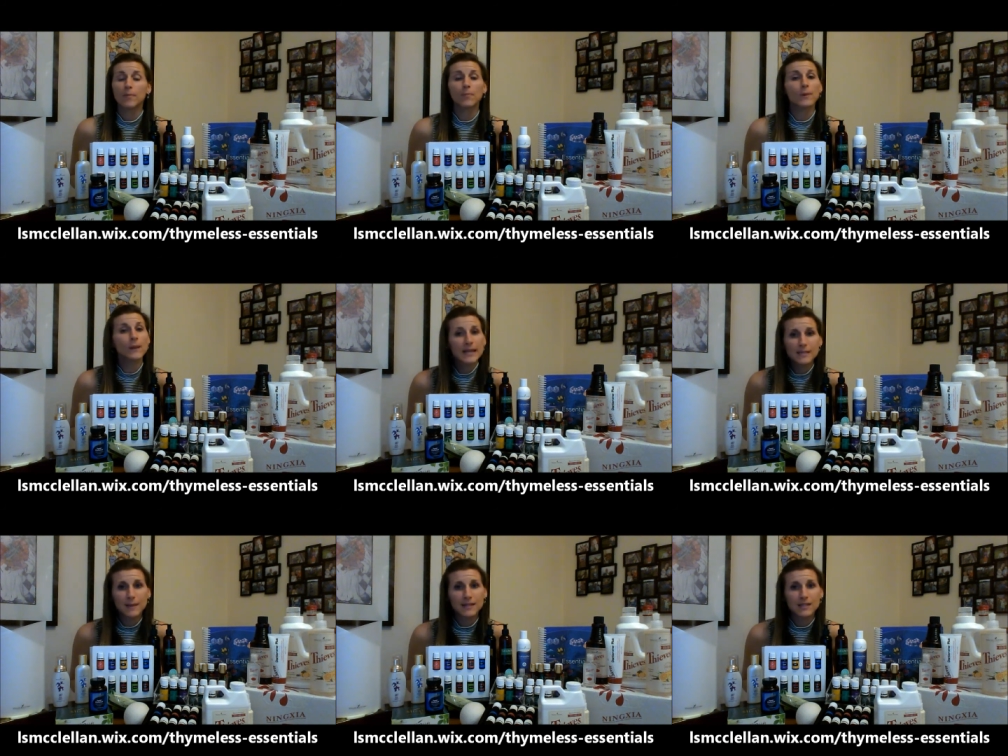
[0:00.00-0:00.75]

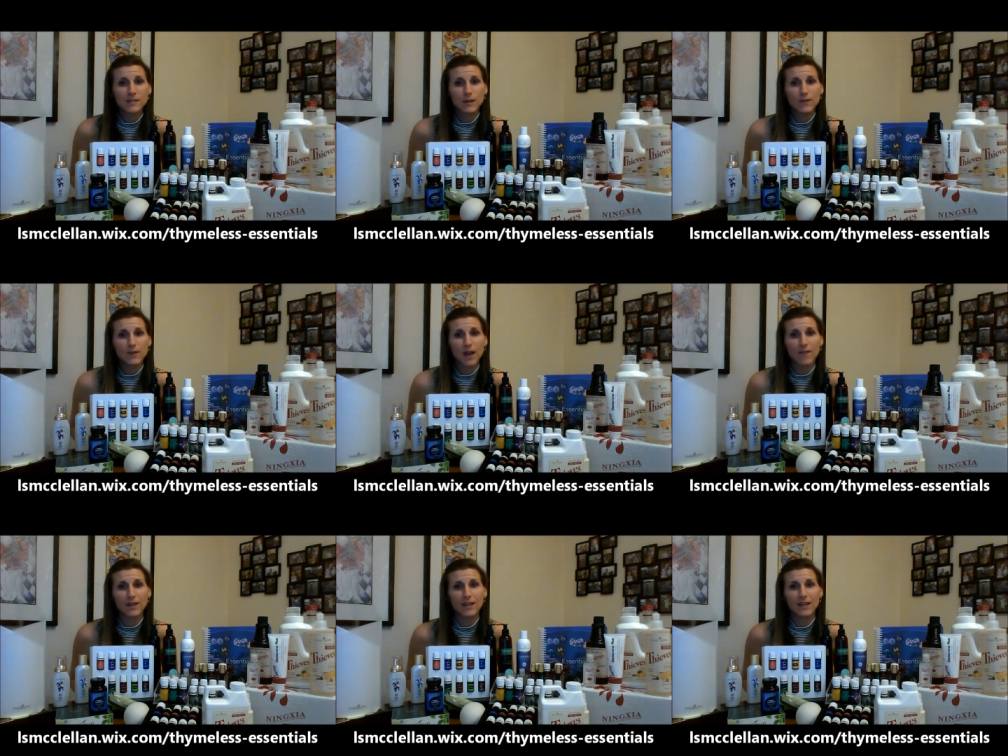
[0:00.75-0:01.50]
Please message me if you
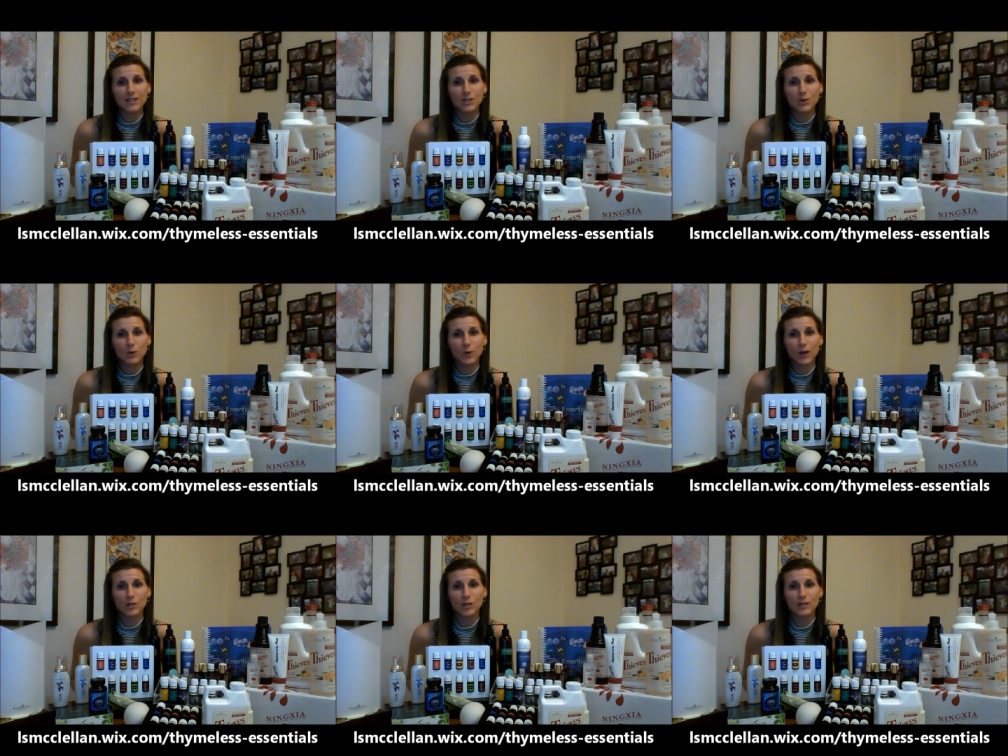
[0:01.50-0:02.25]
have any additional
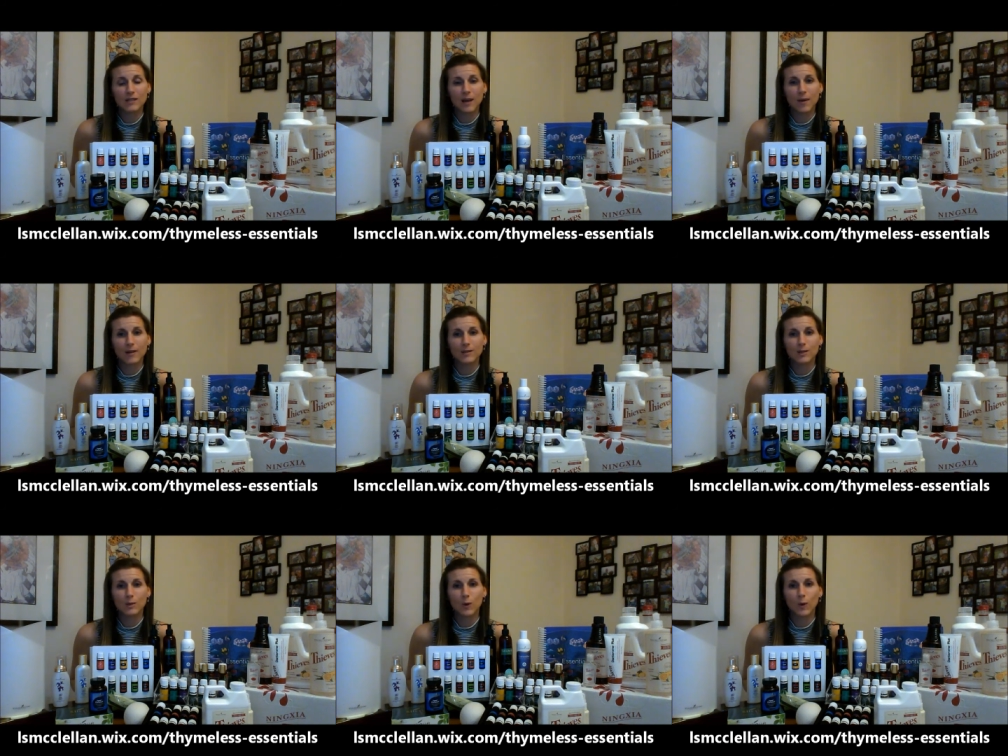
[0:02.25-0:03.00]
questions about
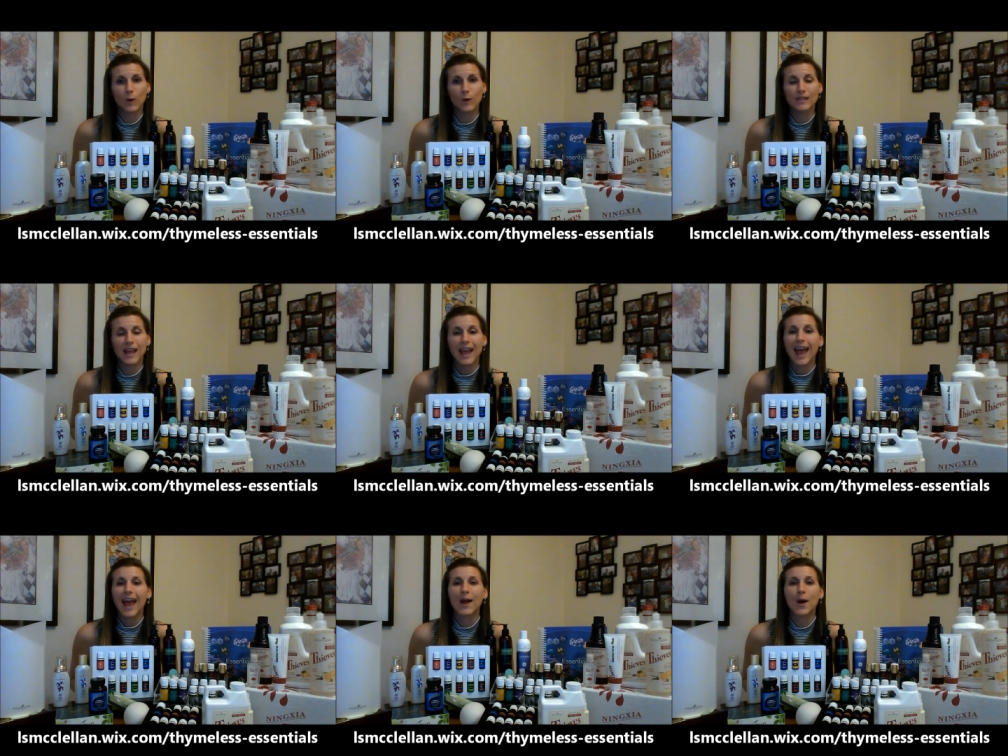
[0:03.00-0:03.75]
essential oils,
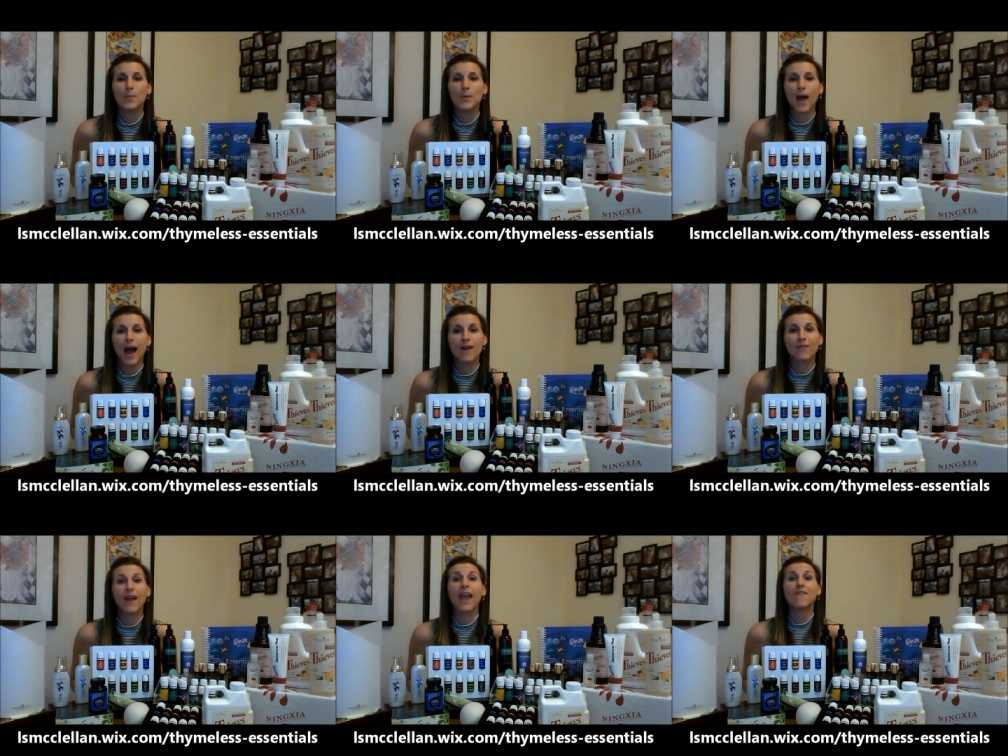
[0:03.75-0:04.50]
and I hope you
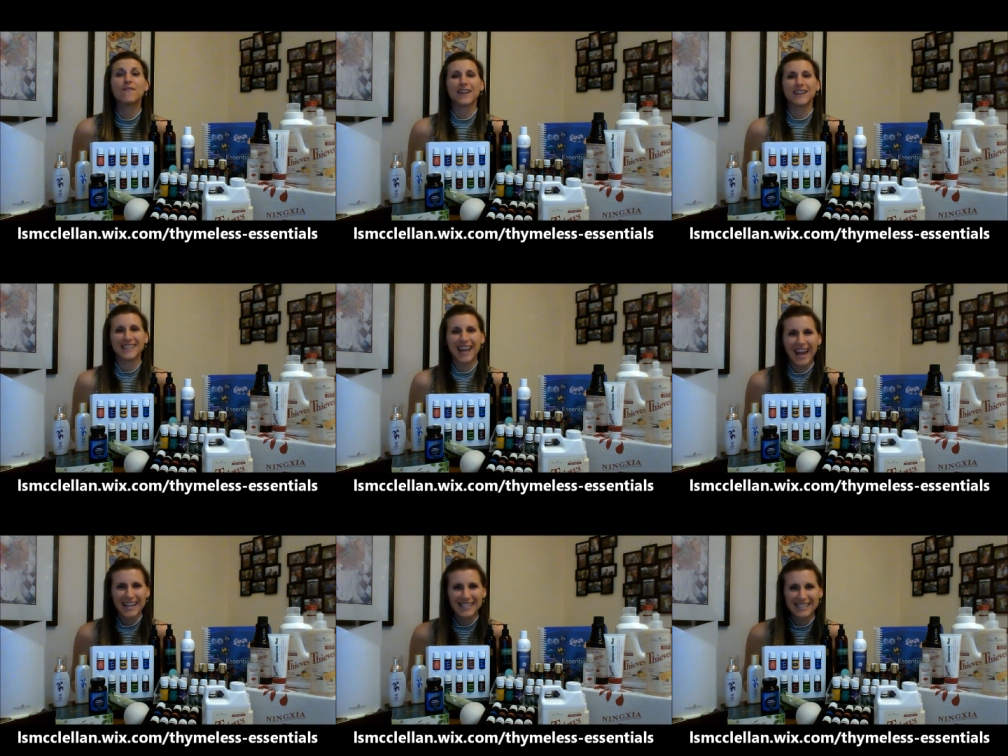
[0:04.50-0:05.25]
have a
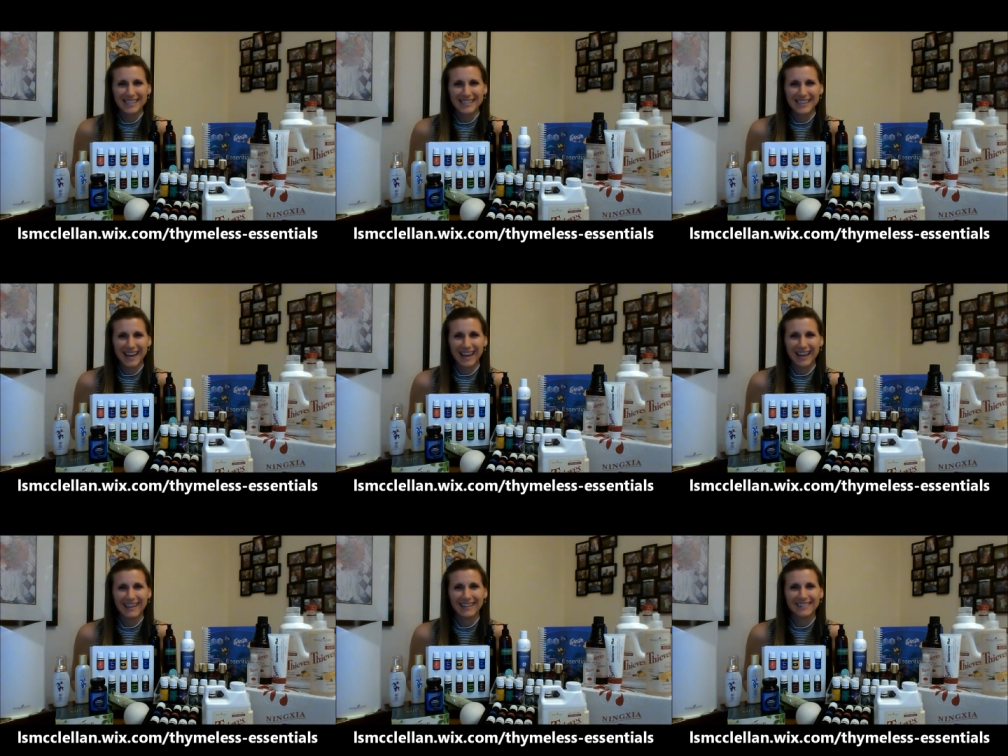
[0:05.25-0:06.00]
fantastic
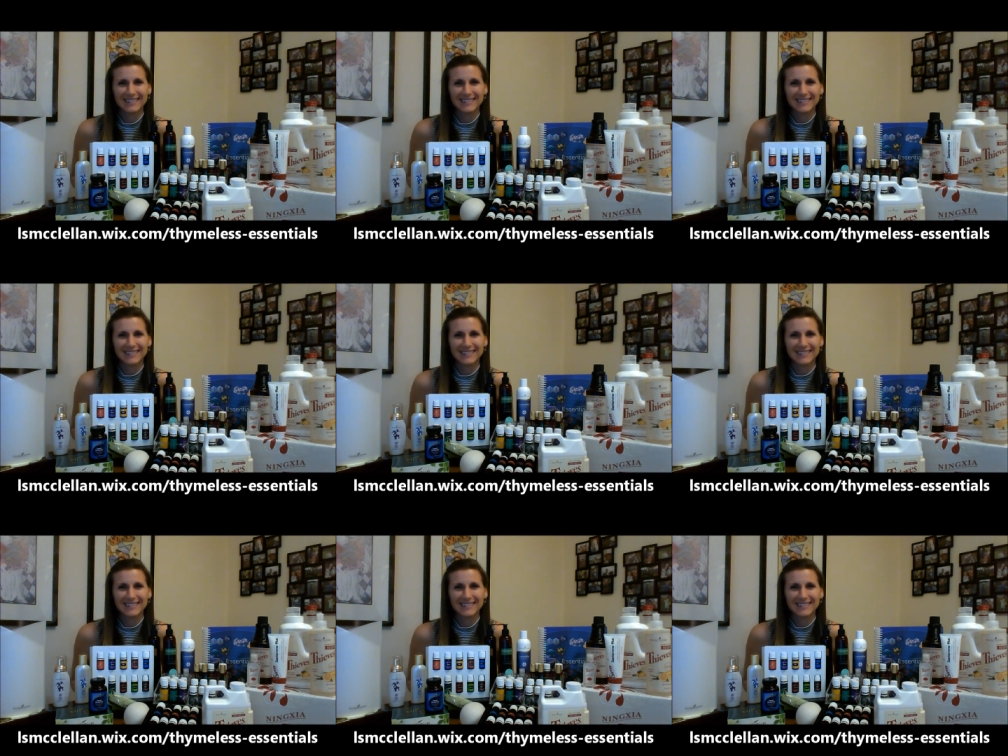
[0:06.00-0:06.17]
day.